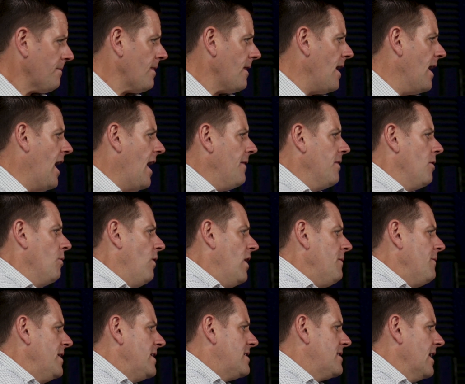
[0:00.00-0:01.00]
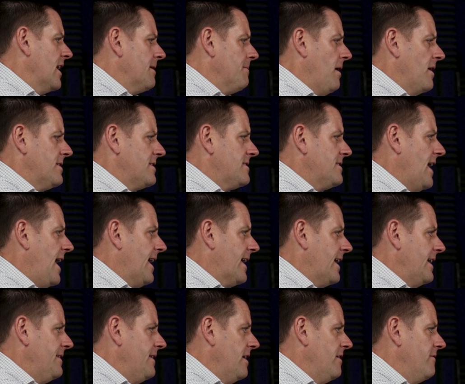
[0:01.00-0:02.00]
How the way we think about
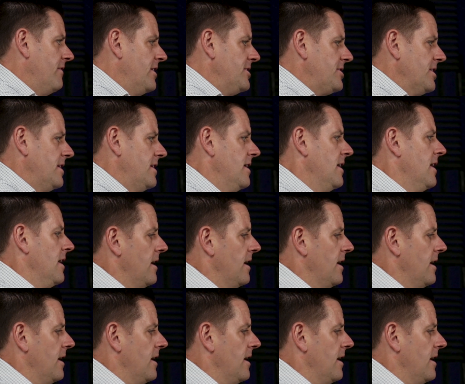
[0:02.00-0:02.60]
stocking the Envision,